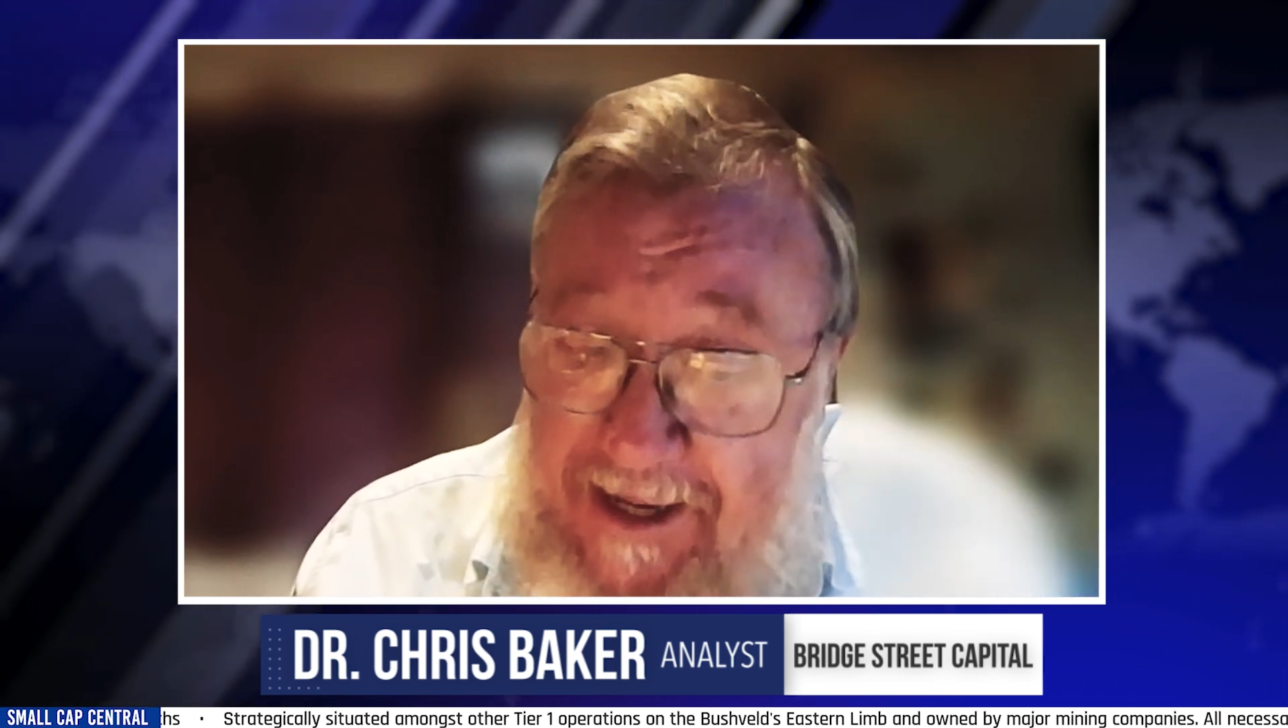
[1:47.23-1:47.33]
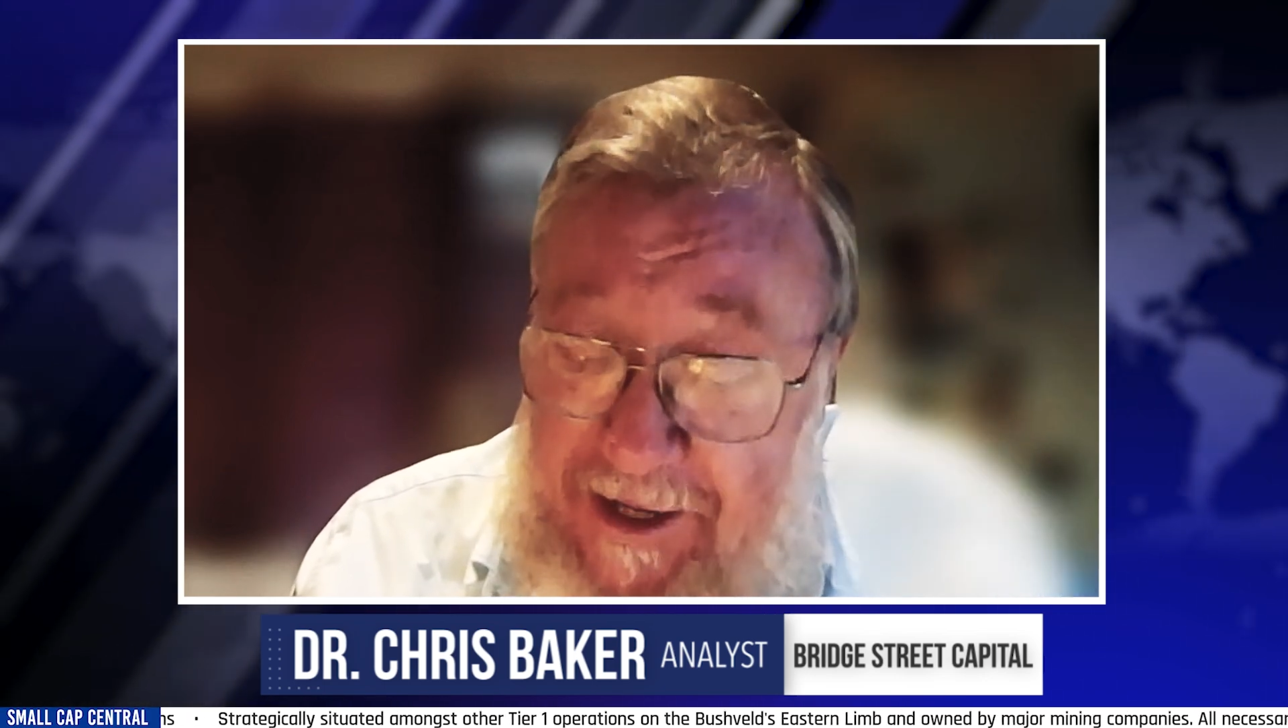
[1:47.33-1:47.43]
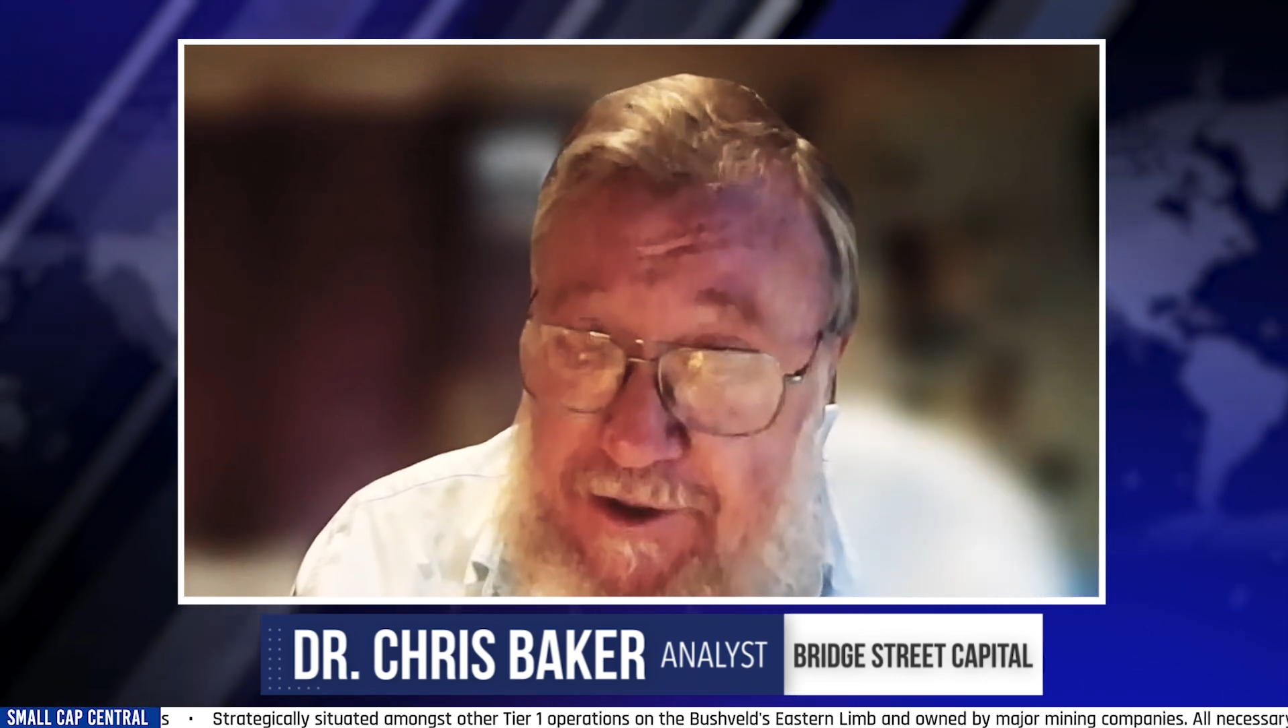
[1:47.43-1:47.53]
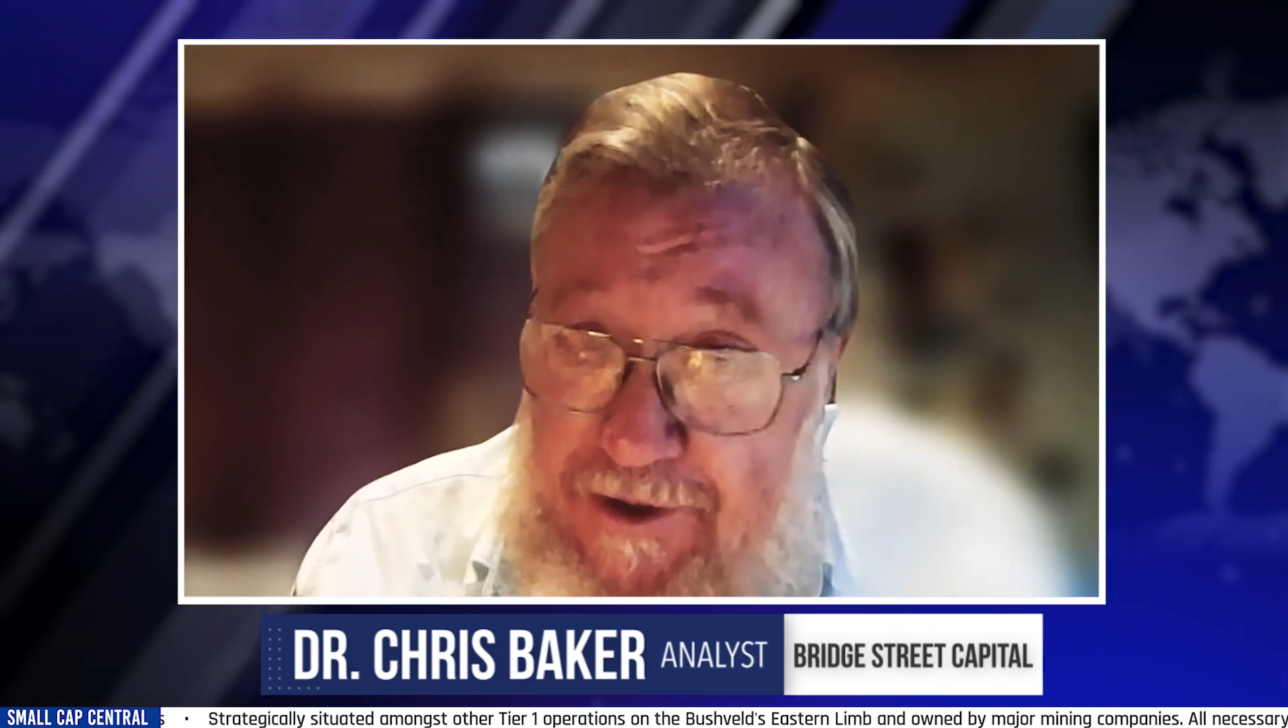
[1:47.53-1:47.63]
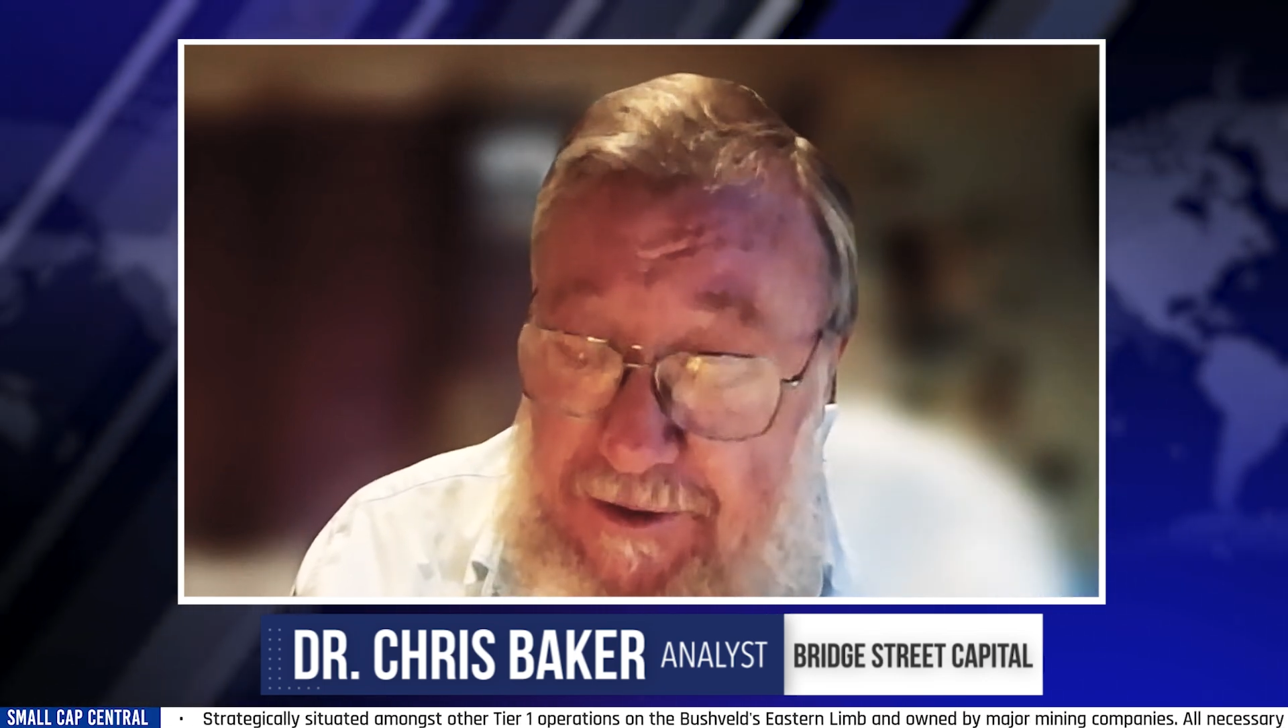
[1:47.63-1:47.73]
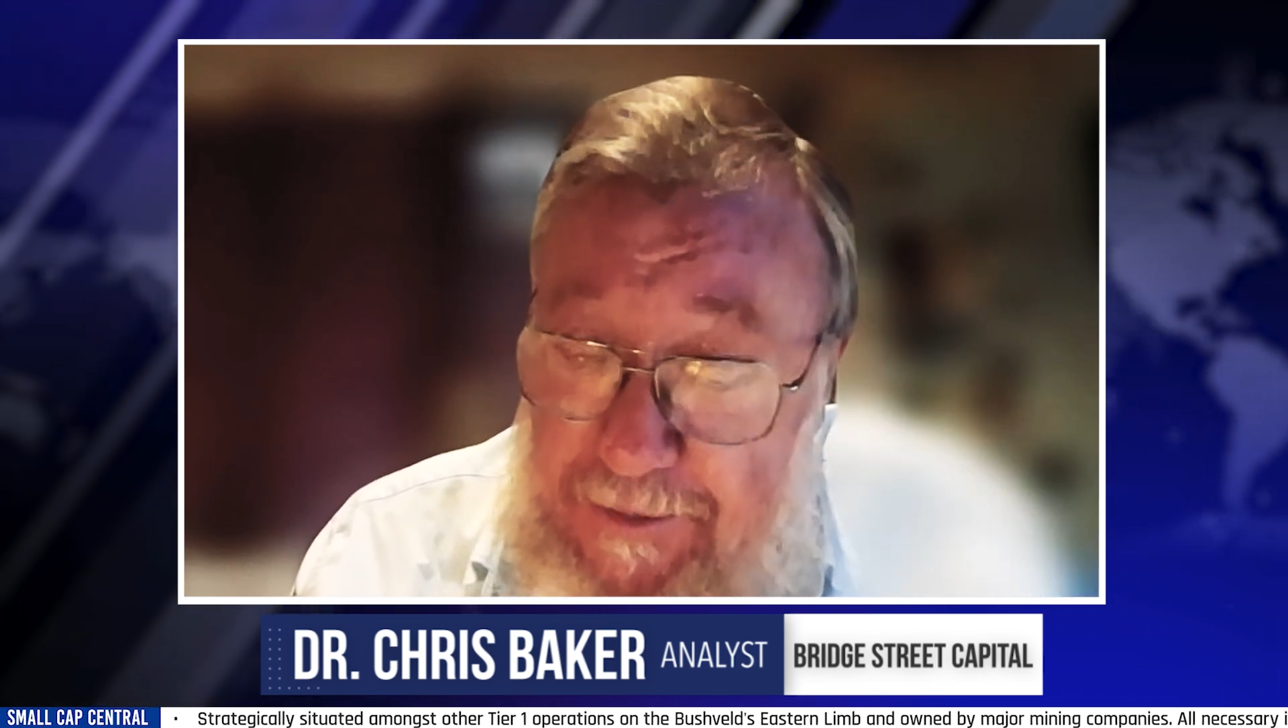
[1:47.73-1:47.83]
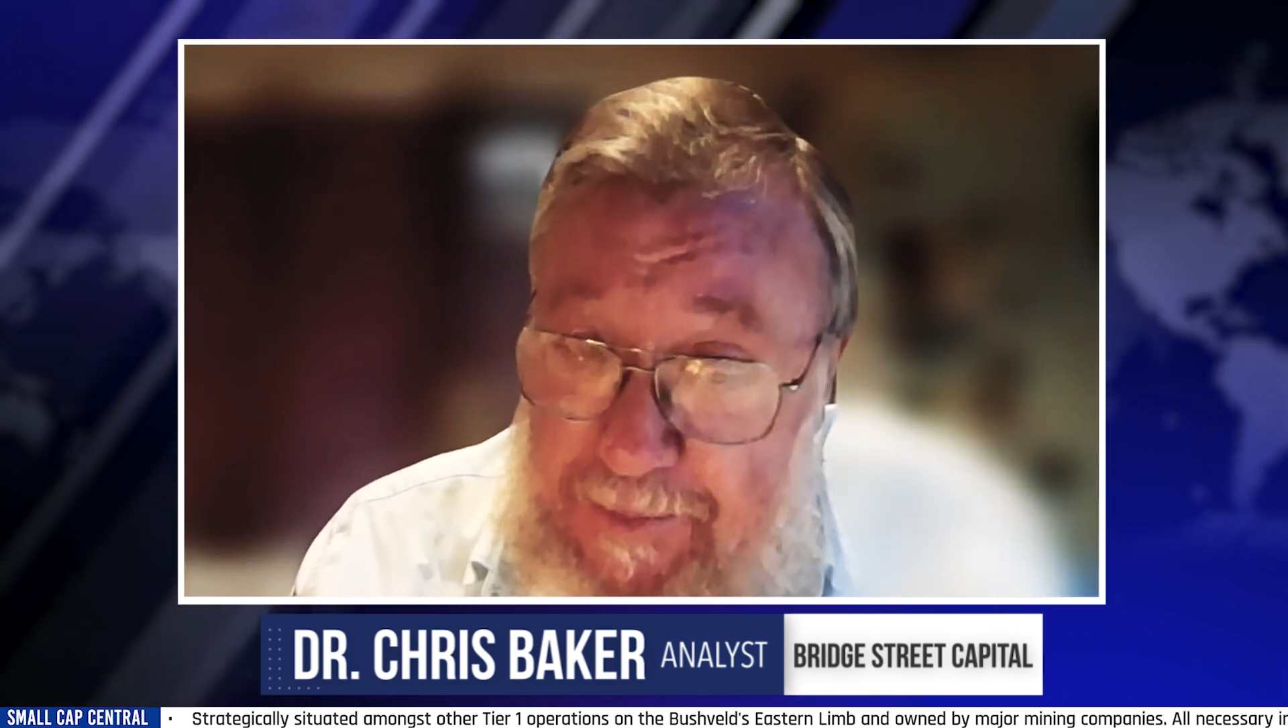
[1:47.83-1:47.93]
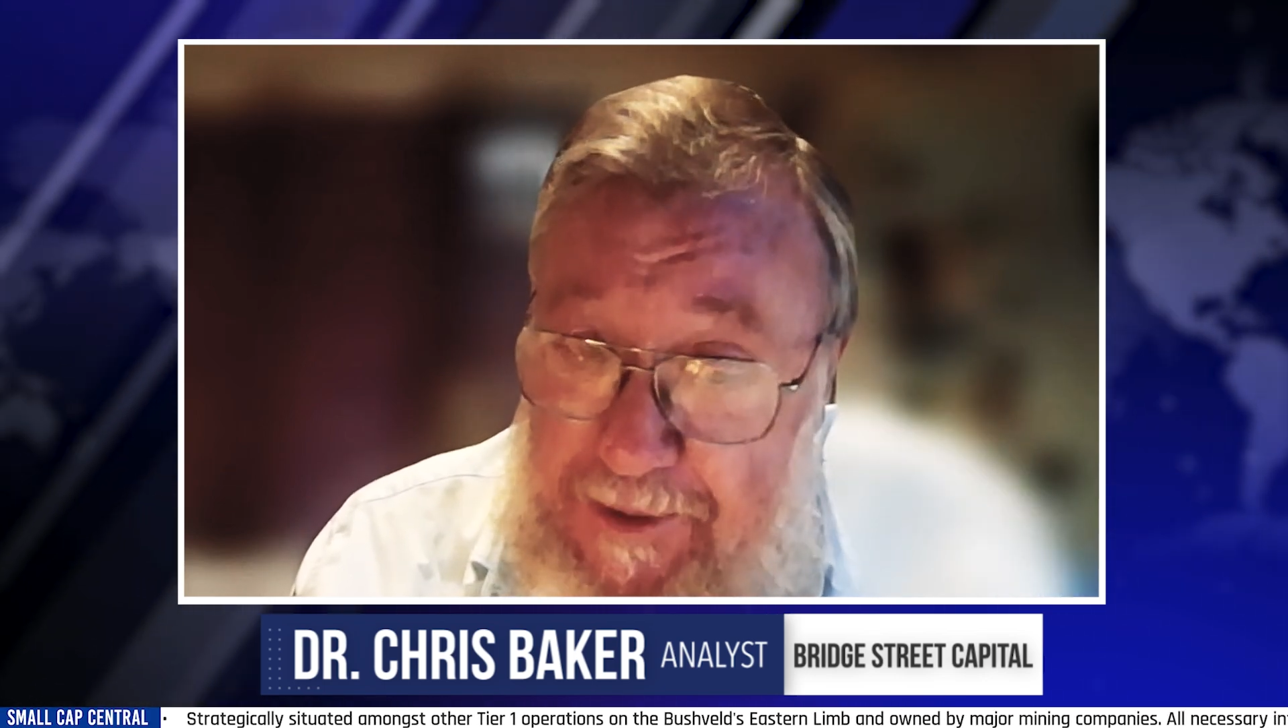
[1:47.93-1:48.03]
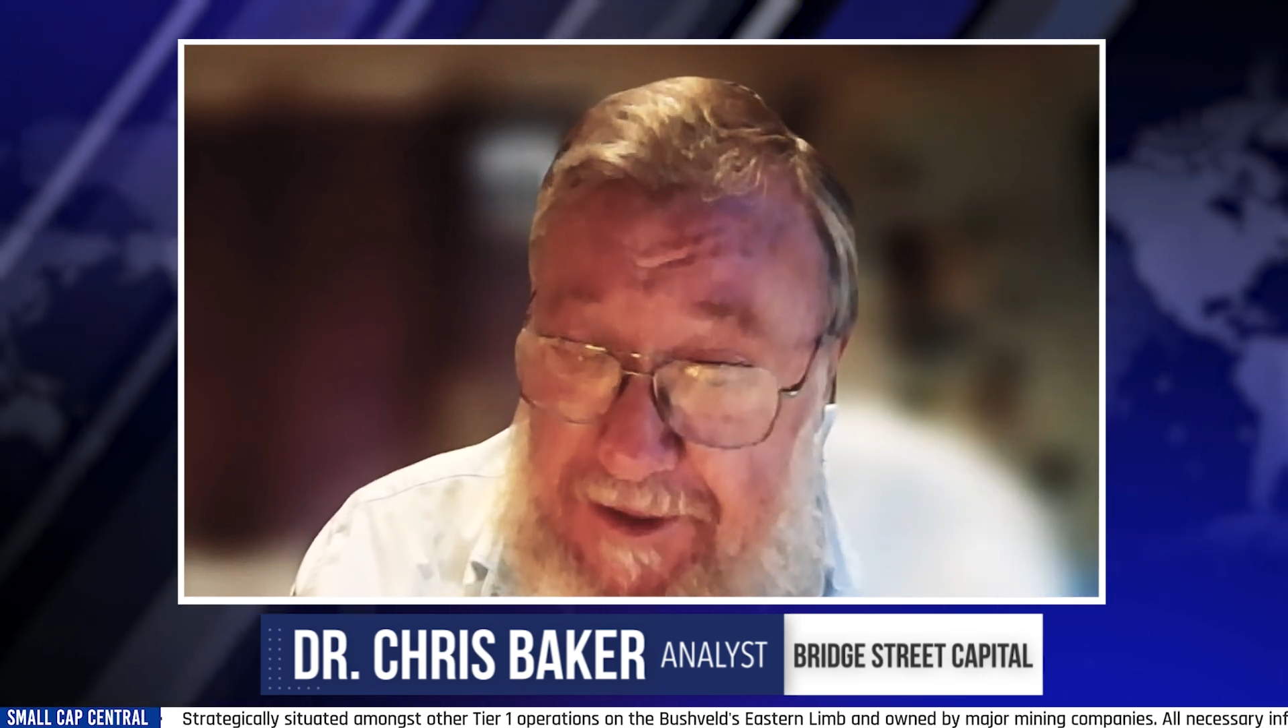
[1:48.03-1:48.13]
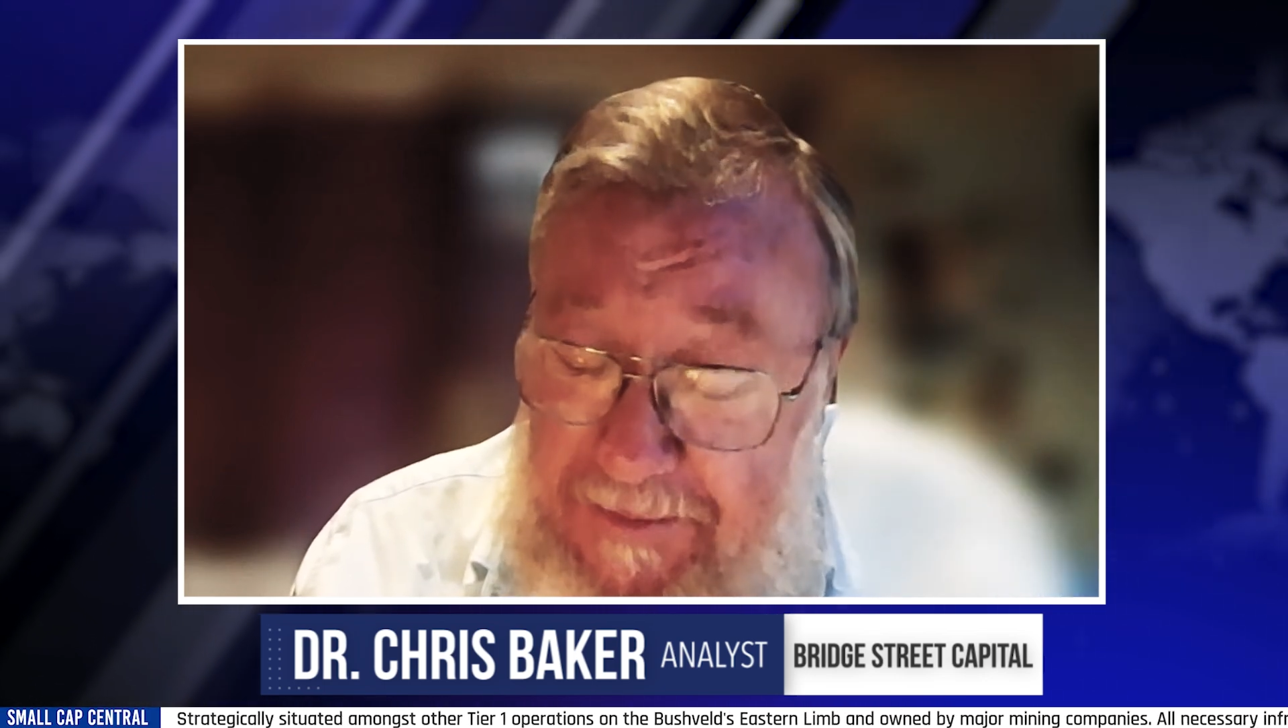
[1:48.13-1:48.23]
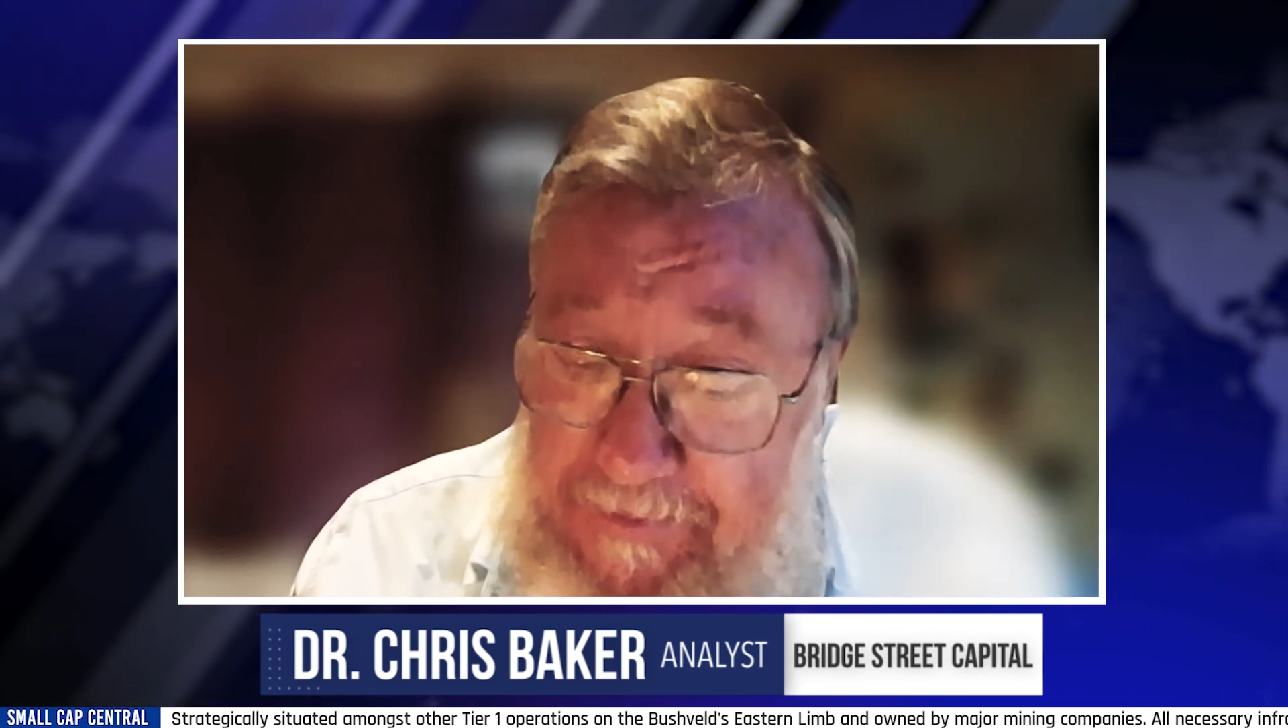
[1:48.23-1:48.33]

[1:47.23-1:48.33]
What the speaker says: unusual deposit.